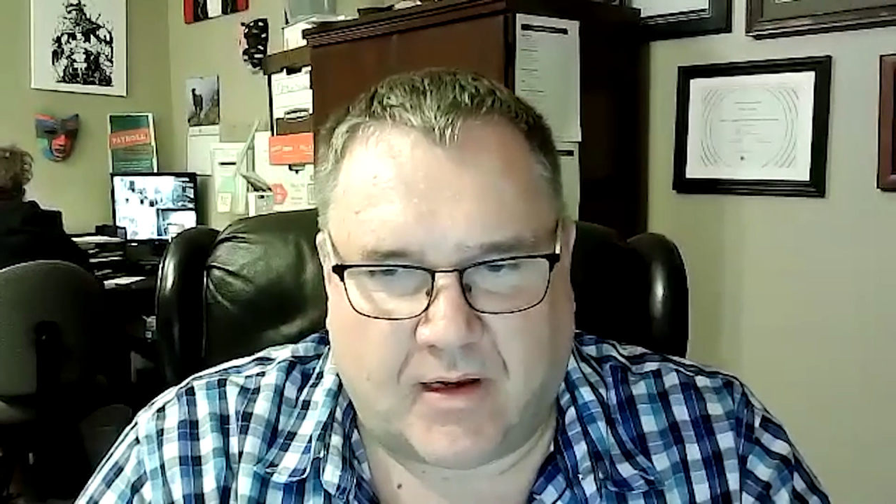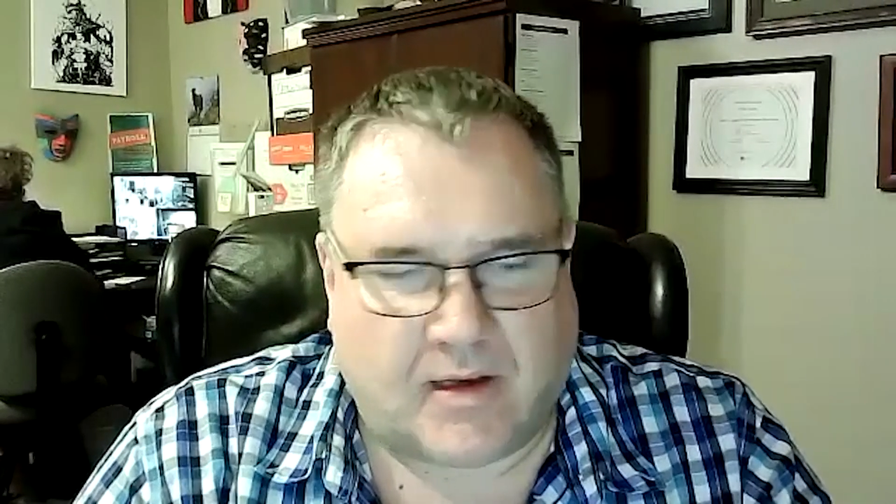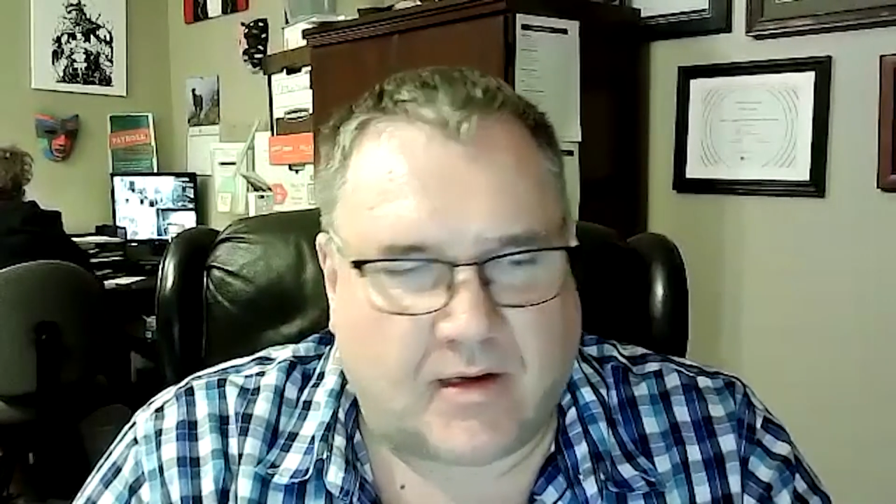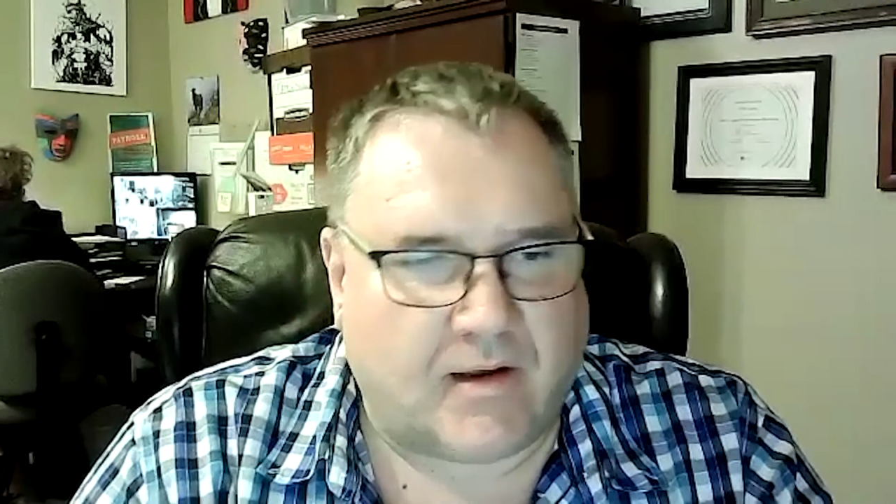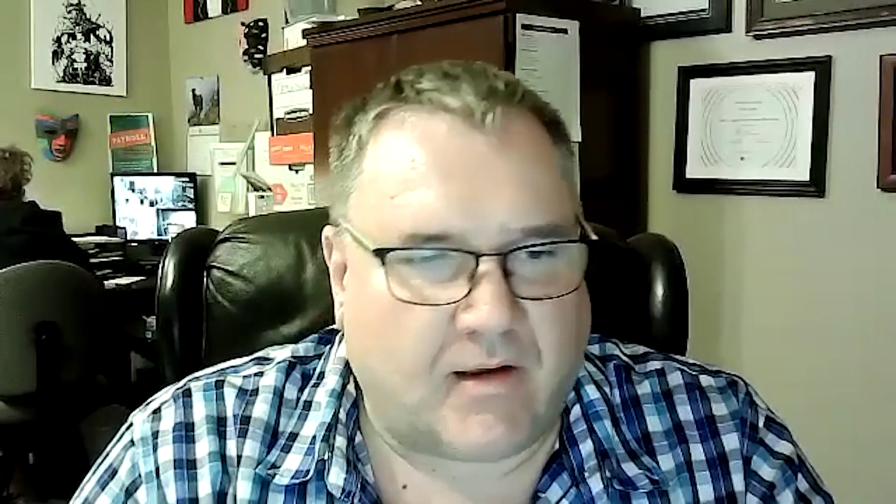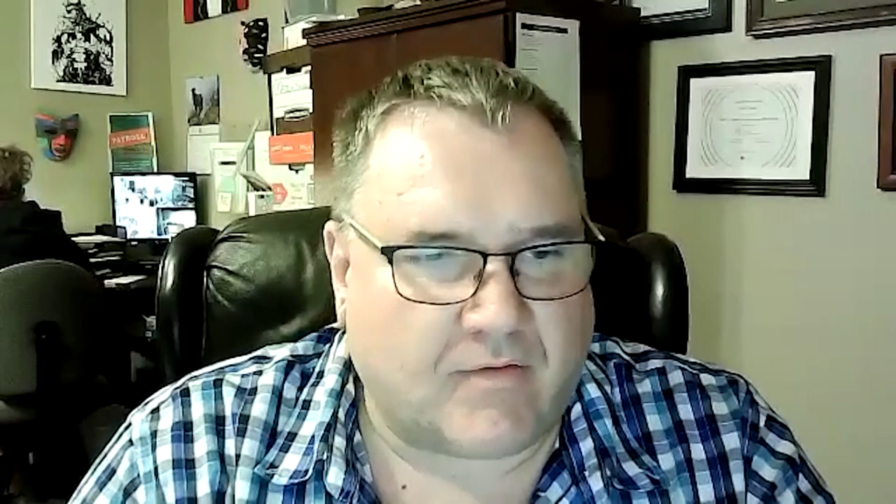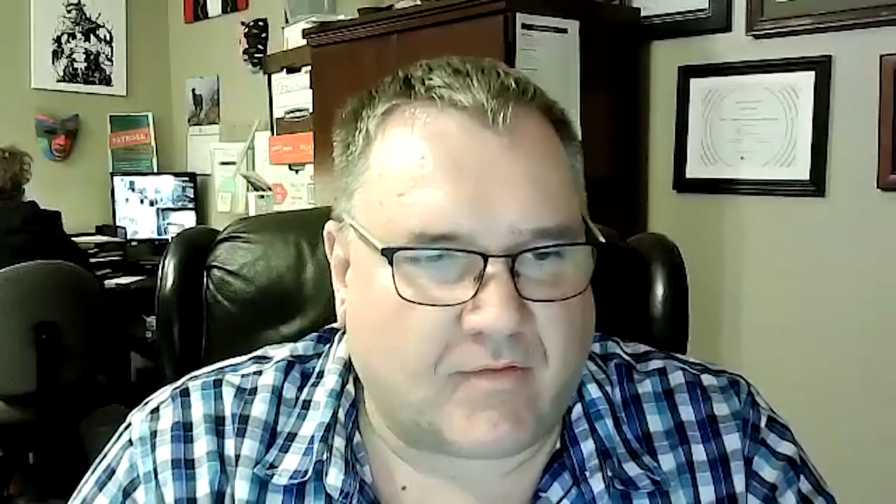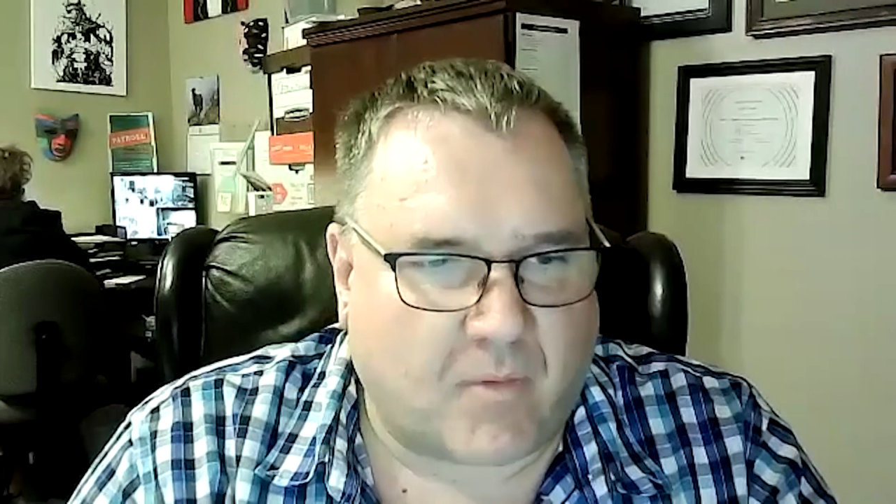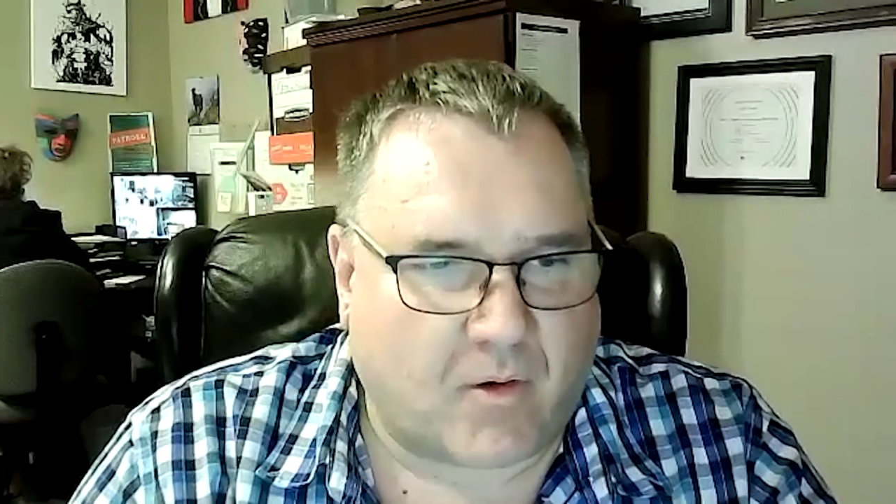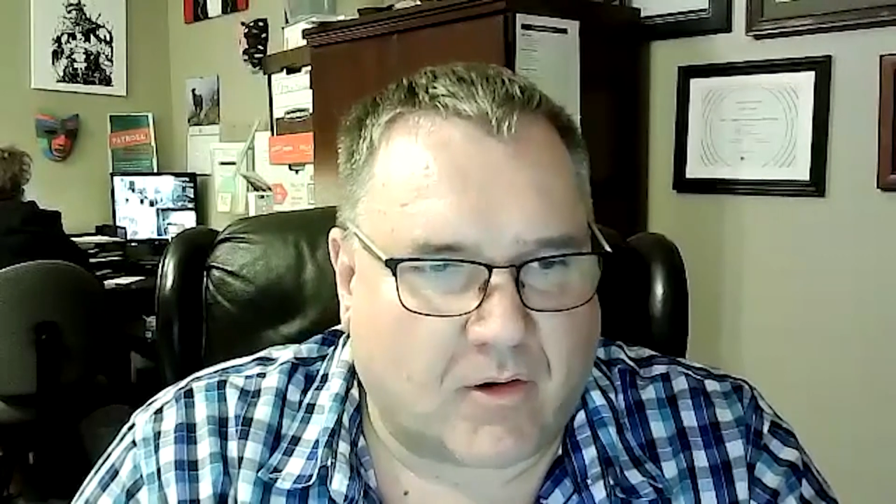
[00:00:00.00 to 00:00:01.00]
NA,
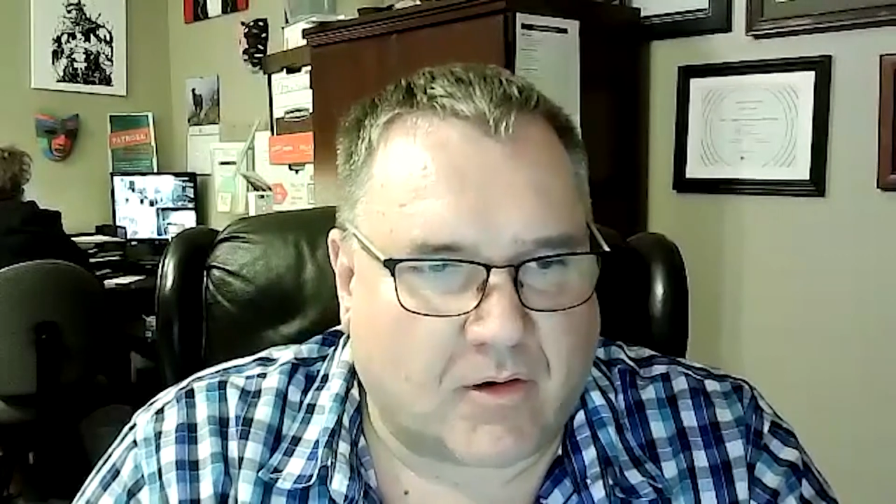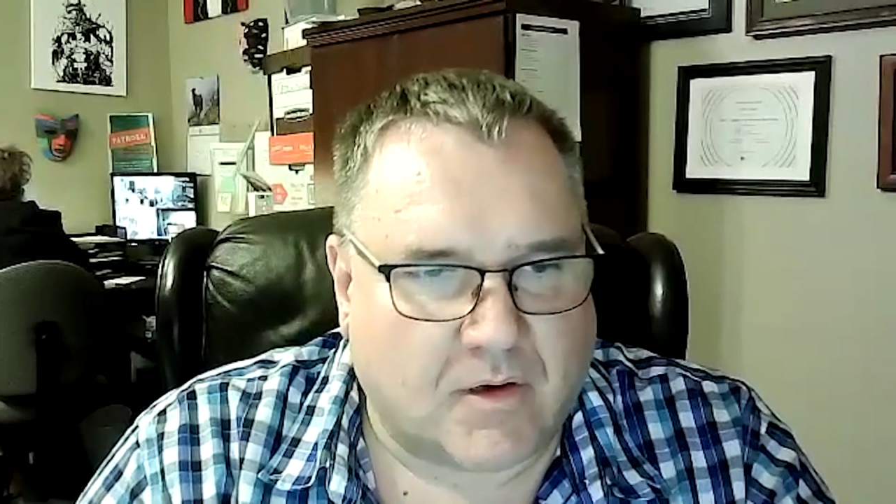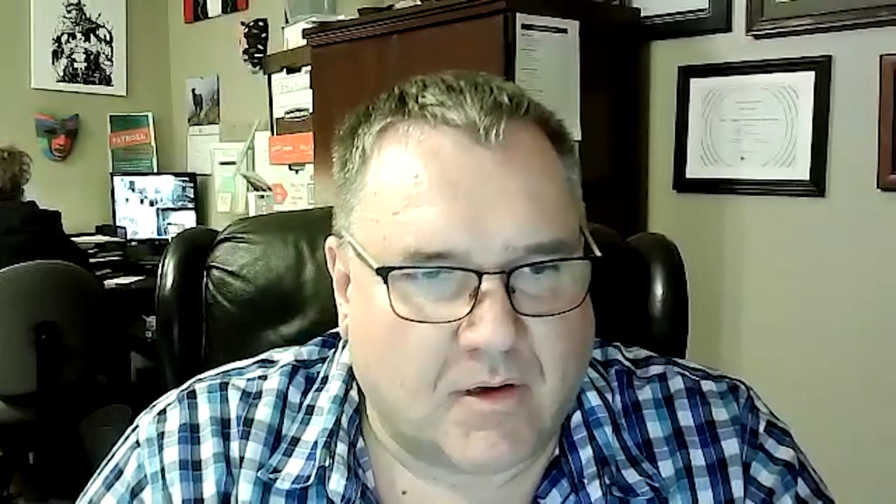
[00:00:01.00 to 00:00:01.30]
SMART,